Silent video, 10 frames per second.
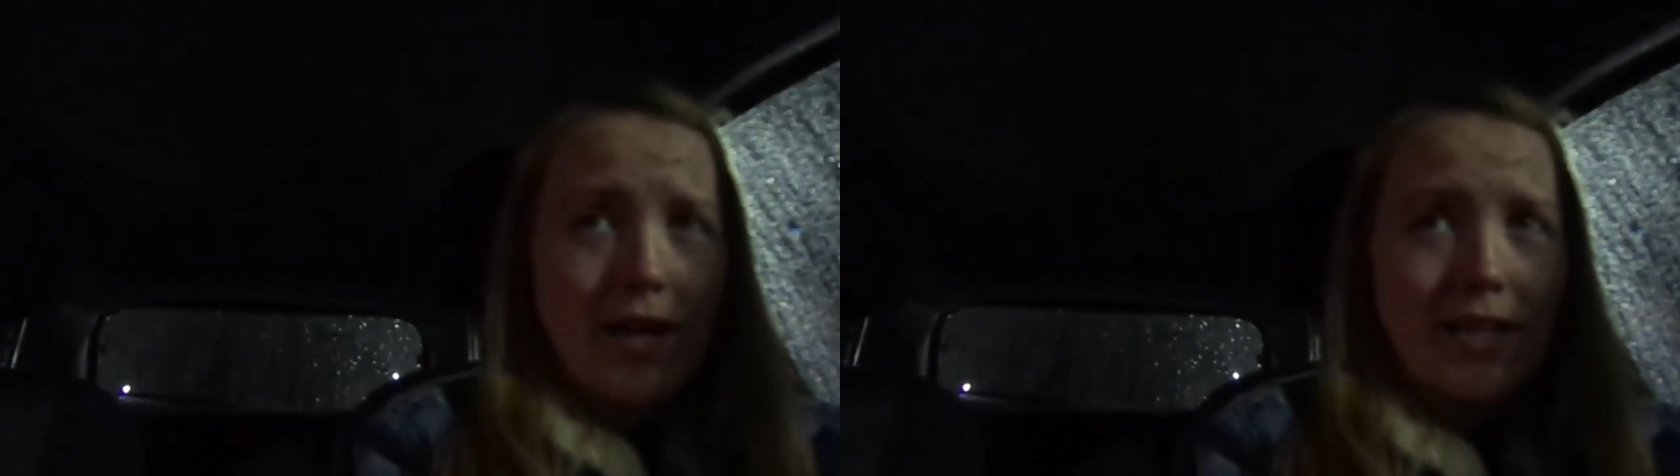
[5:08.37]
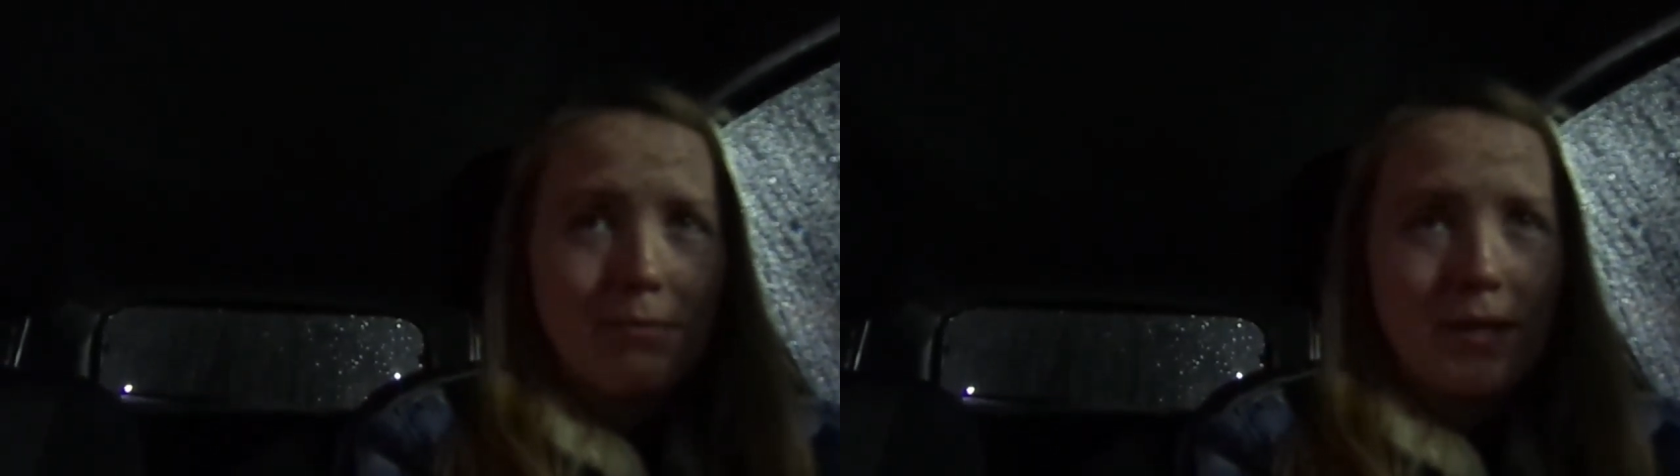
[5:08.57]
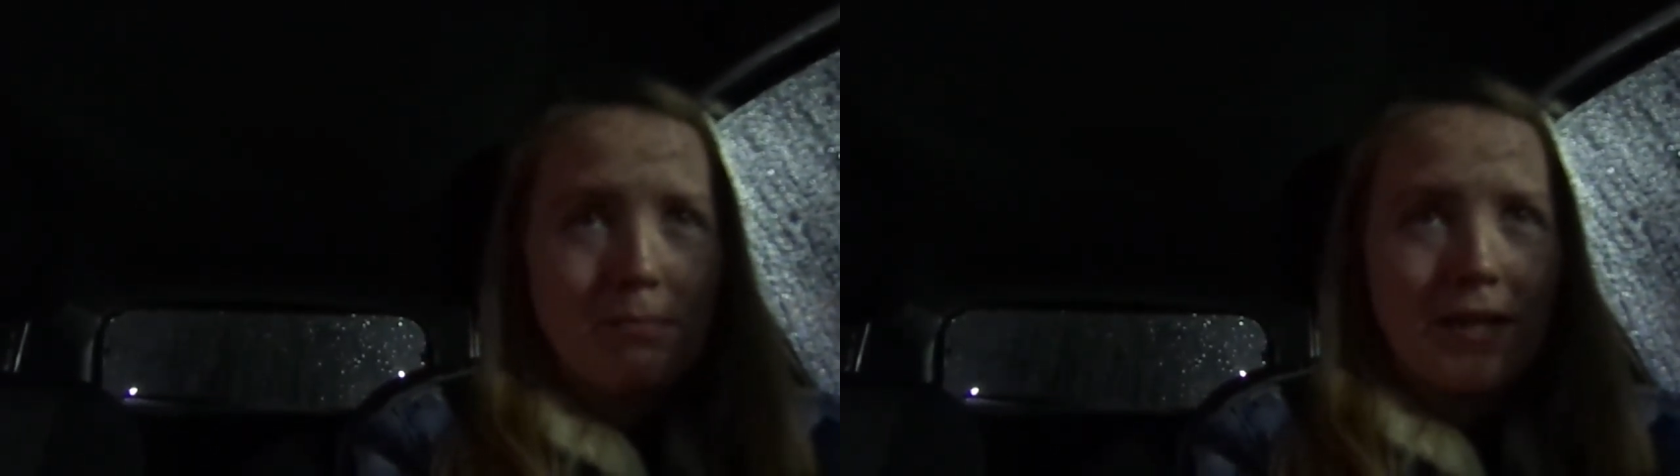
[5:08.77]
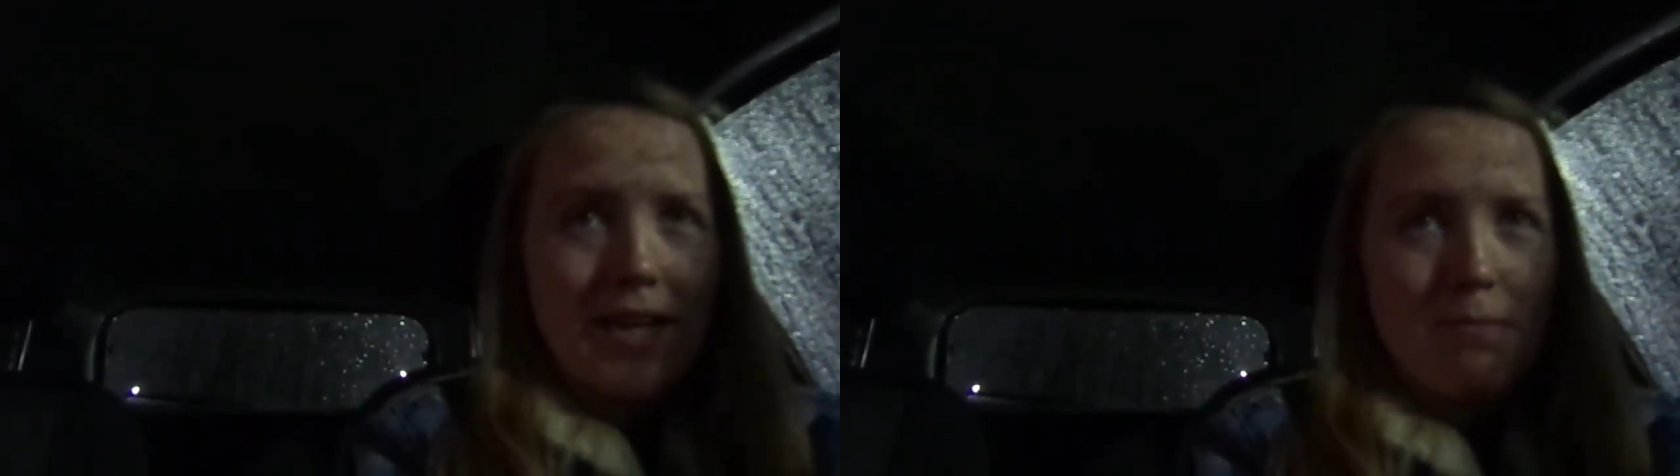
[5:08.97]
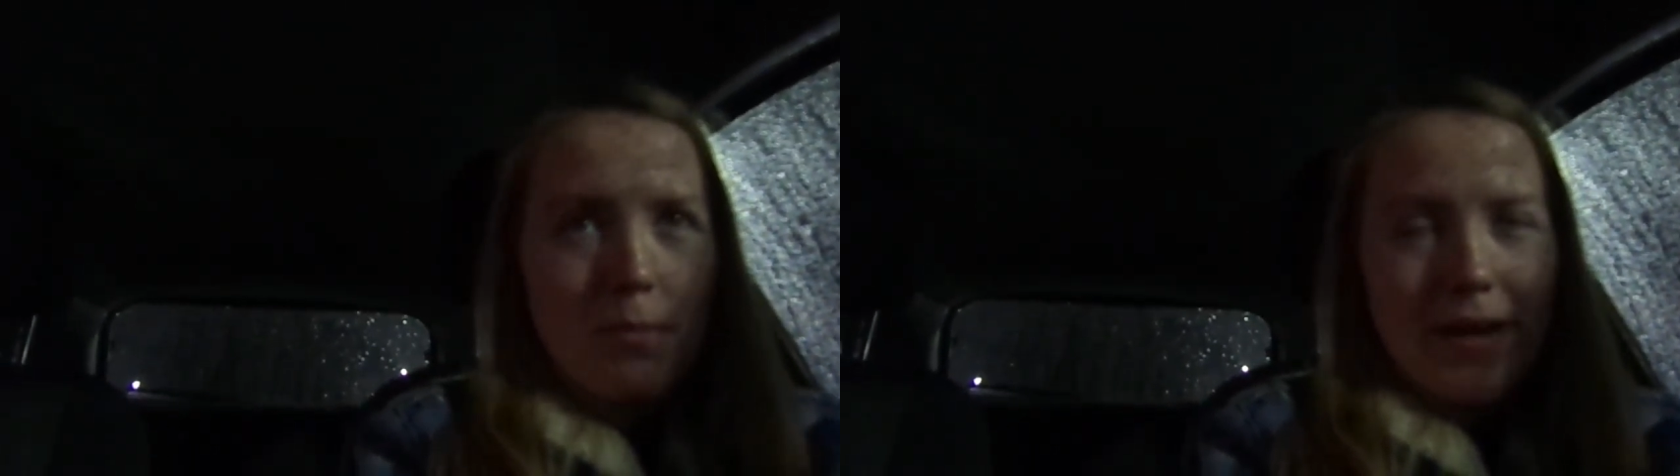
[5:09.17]
can pick my
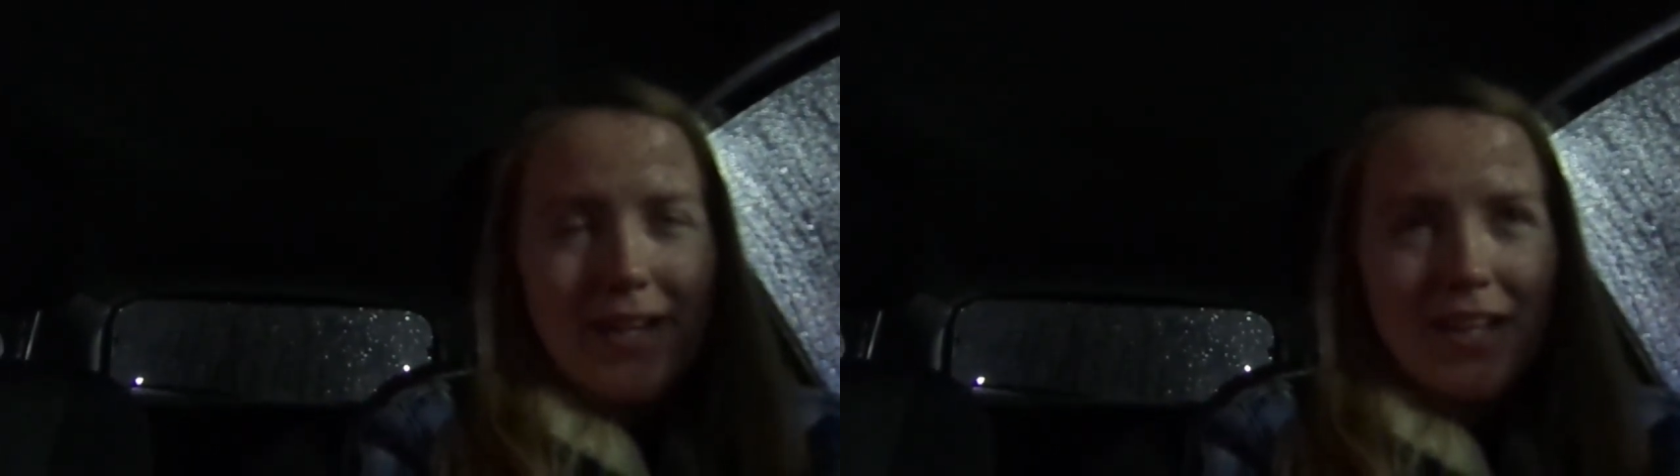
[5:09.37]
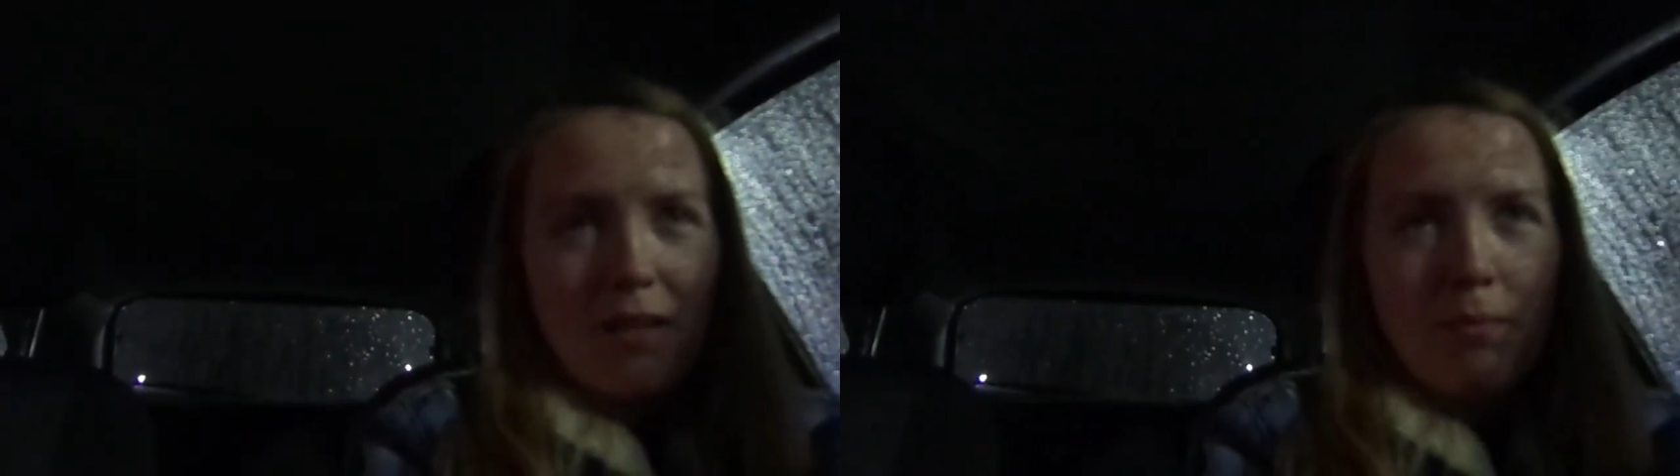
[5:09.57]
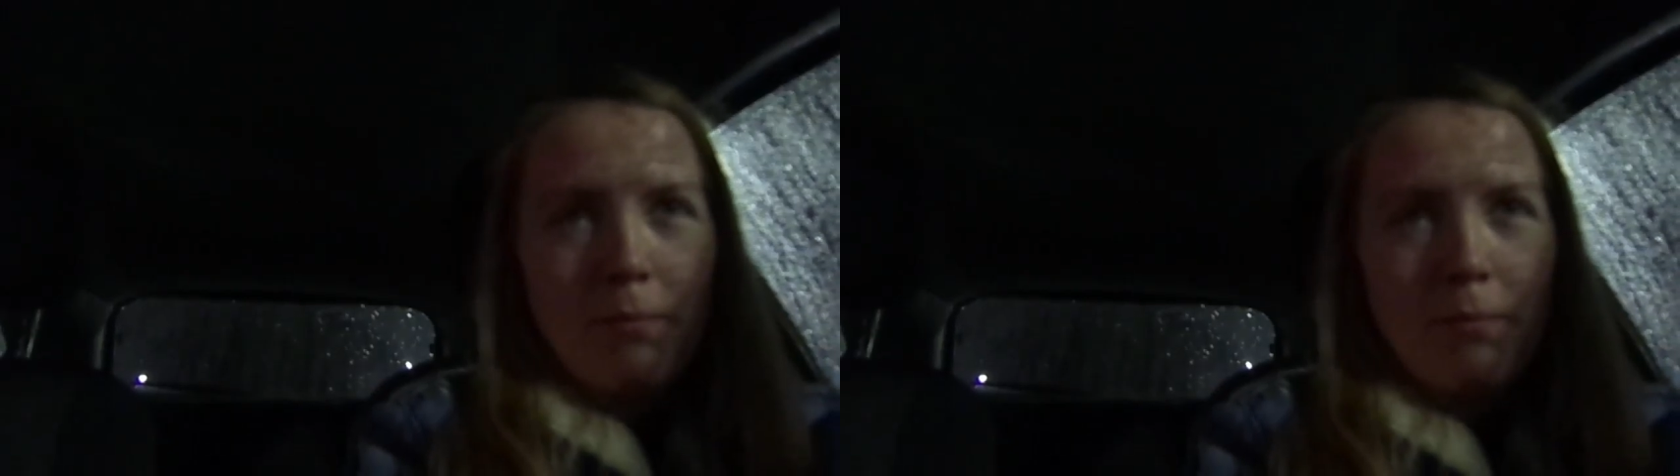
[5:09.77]
camera back up and